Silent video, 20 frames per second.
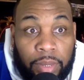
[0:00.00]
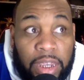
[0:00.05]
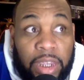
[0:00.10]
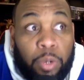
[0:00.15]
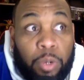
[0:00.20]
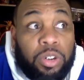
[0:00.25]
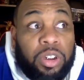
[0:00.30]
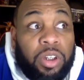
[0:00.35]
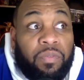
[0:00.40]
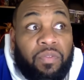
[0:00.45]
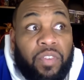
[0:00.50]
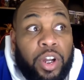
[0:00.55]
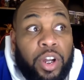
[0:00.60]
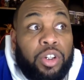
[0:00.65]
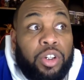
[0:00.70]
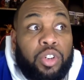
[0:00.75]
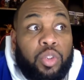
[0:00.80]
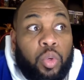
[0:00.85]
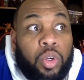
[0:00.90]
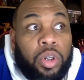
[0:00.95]
He was the
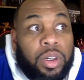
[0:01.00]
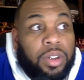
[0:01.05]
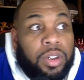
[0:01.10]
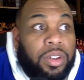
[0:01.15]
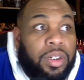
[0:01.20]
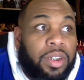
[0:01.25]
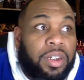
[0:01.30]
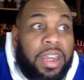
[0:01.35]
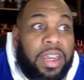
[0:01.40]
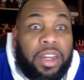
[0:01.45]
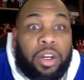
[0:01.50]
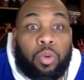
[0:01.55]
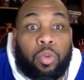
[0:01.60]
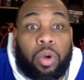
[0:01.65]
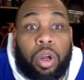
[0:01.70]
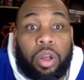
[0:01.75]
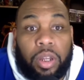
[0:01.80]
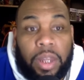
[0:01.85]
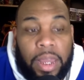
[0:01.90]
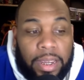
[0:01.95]
first one to date
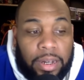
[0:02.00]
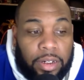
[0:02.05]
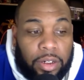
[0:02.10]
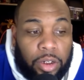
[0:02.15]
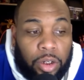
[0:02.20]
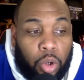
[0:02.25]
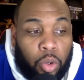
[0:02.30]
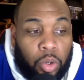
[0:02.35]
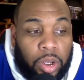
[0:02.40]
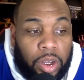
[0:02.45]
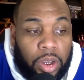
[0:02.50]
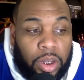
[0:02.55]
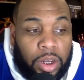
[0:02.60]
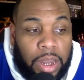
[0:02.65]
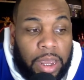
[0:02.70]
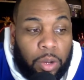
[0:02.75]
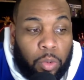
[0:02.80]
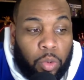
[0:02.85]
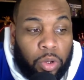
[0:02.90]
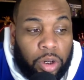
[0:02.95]
a like to go get
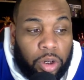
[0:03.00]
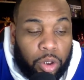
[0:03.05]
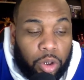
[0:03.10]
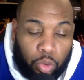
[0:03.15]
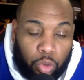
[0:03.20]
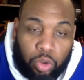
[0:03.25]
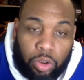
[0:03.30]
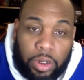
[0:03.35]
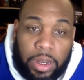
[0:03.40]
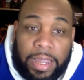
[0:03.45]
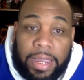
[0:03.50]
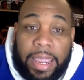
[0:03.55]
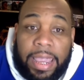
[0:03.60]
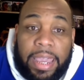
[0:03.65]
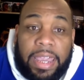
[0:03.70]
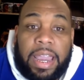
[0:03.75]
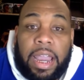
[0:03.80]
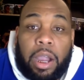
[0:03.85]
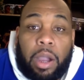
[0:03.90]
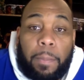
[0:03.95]
like one of those like
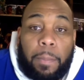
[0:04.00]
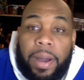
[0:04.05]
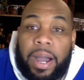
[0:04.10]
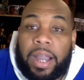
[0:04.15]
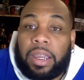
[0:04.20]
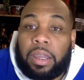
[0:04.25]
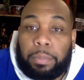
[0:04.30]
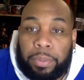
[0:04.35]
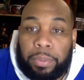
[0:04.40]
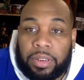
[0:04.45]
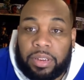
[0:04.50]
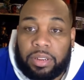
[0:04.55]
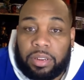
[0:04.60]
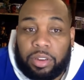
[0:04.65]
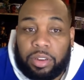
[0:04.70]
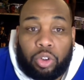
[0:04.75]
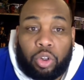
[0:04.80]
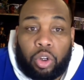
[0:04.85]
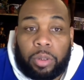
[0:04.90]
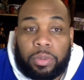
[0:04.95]
AI pocket
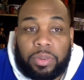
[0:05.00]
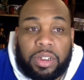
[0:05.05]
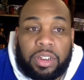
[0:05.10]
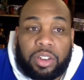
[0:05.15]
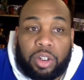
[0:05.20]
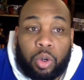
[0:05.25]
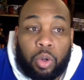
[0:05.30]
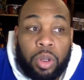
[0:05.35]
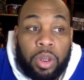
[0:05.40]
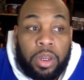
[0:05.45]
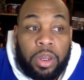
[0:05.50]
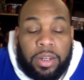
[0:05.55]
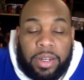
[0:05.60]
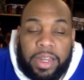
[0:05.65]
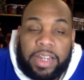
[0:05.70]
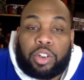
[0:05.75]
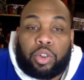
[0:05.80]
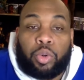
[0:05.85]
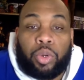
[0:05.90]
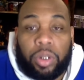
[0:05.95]
pussies. You know what I'm saying? So
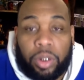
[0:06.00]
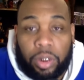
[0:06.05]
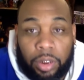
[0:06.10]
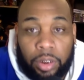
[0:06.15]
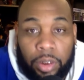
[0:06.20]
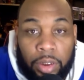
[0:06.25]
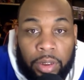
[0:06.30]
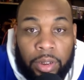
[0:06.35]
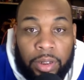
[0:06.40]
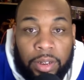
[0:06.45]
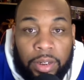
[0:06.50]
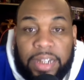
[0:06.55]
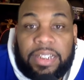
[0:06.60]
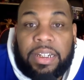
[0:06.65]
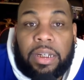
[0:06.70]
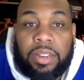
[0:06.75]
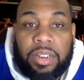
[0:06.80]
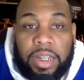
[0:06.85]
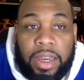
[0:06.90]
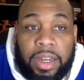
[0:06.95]
that's Krillin. That's
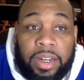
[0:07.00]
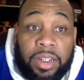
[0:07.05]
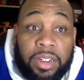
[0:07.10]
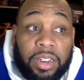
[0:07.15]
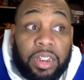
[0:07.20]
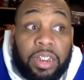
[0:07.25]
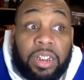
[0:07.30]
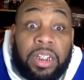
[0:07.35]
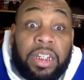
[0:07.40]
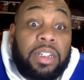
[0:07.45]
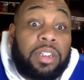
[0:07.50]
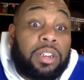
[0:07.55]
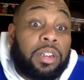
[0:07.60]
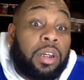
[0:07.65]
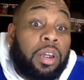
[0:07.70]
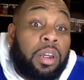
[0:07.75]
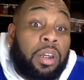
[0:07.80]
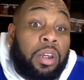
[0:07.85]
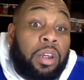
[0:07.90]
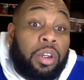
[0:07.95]
how sad is. At least
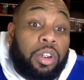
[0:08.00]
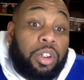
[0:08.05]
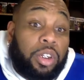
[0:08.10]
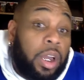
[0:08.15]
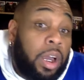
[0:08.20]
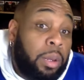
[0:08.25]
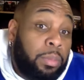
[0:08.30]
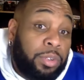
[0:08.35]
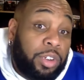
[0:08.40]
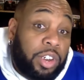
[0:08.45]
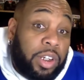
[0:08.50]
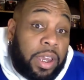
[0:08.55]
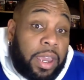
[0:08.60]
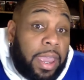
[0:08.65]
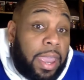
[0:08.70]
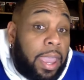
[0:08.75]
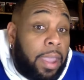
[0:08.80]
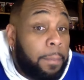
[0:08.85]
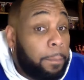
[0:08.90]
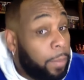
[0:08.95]
Yamcha
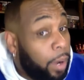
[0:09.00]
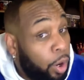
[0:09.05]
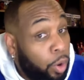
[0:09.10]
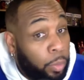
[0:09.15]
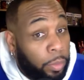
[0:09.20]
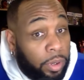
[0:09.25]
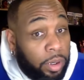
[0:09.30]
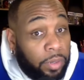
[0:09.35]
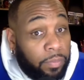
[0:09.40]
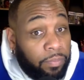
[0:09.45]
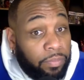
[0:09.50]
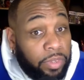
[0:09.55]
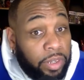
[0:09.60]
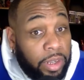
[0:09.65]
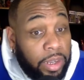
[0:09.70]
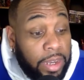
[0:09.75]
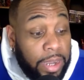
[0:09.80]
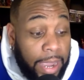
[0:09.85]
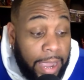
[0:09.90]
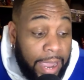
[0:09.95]
had Bulma.
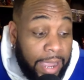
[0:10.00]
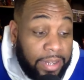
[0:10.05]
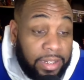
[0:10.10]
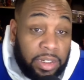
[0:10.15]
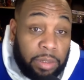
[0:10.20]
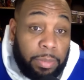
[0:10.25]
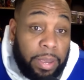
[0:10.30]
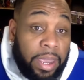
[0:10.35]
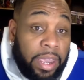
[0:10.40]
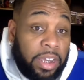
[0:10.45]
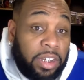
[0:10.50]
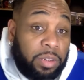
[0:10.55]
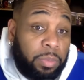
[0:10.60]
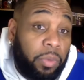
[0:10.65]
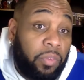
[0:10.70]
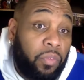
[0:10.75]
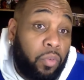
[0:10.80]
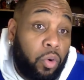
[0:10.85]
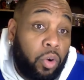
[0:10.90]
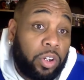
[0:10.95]
He had some ass
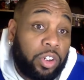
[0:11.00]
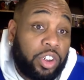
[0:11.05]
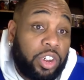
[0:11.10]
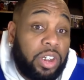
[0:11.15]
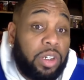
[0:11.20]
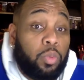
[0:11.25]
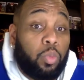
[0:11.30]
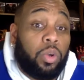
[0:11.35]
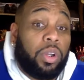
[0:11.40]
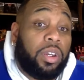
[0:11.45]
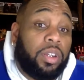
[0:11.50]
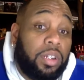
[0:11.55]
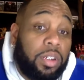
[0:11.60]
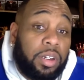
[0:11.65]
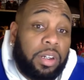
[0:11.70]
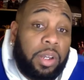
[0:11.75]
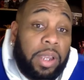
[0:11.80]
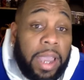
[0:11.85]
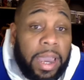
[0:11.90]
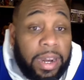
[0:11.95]
before she went
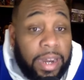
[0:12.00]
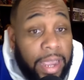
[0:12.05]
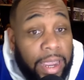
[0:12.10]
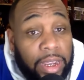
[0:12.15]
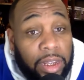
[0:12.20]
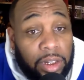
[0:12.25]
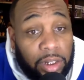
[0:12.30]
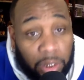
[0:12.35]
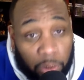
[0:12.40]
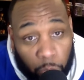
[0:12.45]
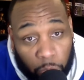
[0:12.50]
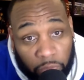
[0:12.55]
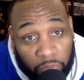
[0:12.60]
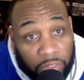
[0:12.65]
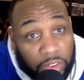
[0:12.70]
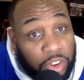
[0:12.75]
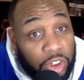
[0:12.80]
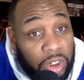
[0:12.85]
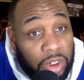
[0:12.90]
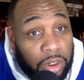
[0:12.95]
and got an alien with
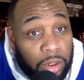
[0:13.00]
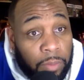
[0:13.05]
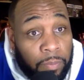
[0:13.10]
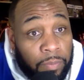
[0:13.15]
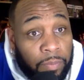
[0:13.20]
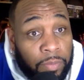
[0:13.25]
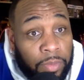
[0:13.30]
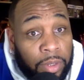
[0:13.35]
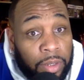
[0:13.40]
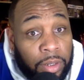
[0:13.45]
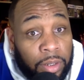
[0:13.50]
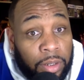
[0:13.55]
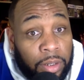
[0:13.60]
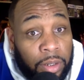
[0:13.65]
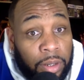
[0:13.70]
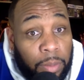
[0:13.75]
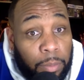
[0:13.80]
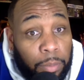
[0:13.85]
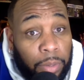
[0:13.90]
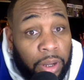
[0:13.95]
Vegeta.
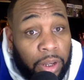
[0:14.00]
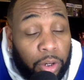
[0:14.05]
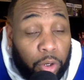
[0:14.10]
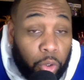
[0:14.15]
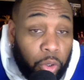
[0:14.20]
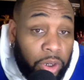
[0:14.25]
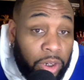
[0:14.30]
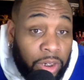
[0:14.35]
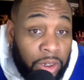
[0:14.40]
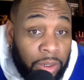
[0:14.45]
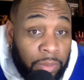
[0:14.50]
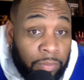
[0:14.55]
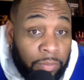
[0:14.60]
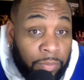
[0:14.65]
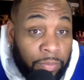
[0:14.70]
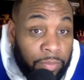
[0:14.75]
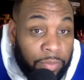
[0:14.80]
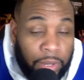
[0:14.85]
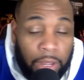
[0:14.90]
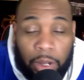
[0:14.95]
But Krillin,
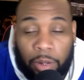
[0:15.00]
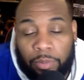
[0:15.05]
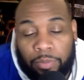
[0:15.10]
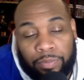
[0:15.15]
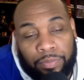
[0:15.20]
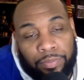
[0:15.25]
no.